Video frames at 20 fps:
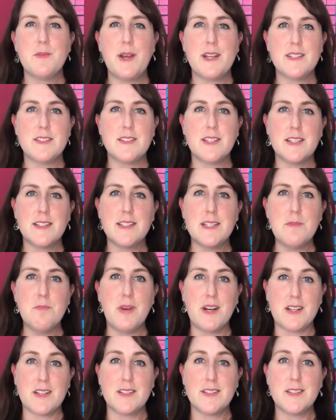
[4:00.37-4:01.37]
about
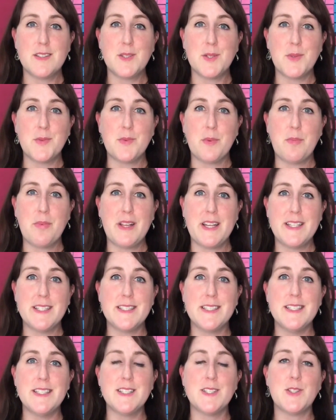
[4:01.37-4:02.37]
$60 to replace
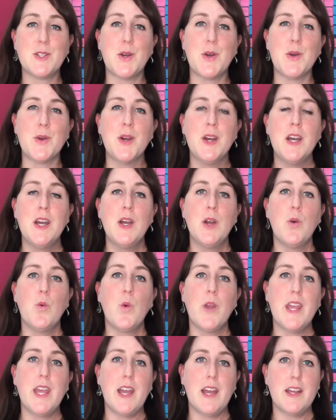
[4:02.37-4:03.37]
it. So
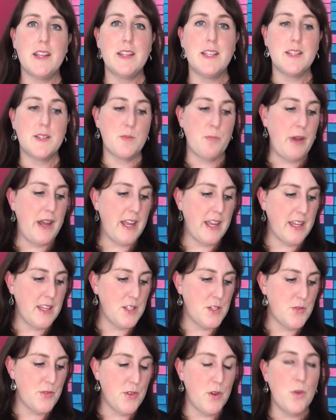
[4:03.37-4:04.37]
we had this
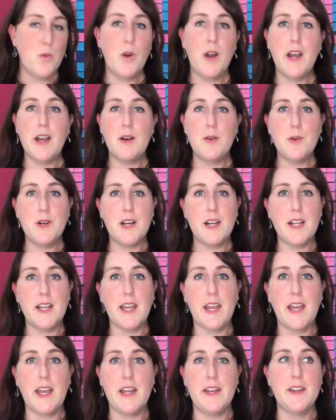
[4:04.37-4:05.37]
package for a while I
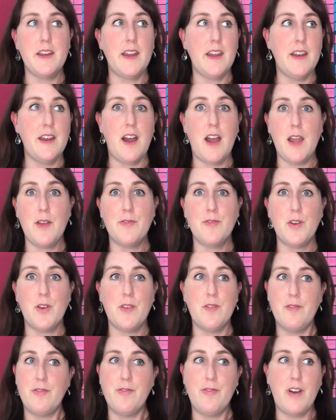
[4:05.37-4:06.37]
had an
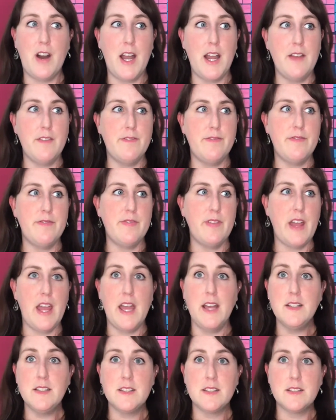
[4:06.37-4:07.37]
iPhone
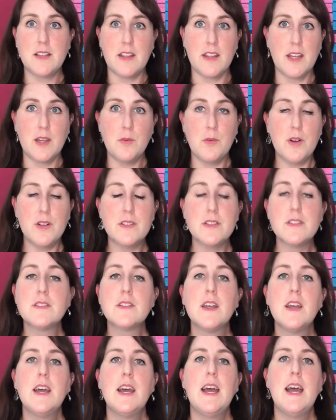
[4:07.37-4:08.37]
5S, I think it was.
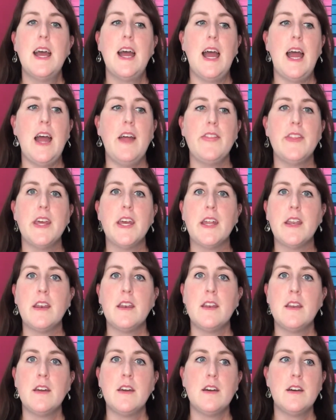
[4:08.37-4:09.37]
And
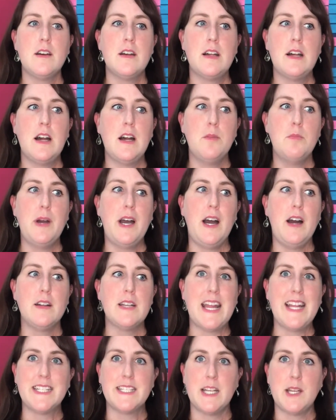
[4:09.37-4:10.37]
then
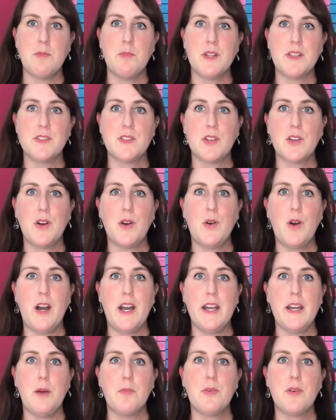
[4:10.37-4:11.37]
about 18 months ago,
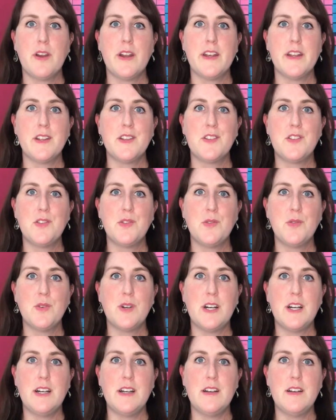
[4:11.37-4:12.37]
I upgraded to
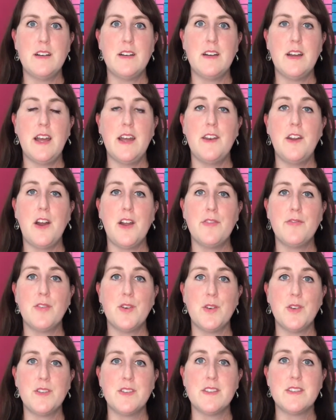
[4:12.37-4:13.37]
an
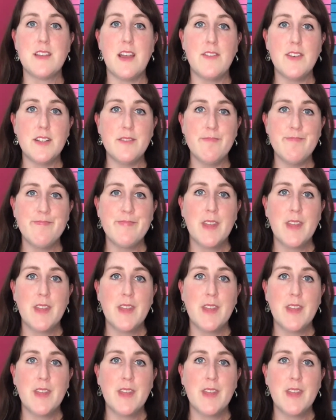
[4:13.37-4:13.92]
iPhone 7.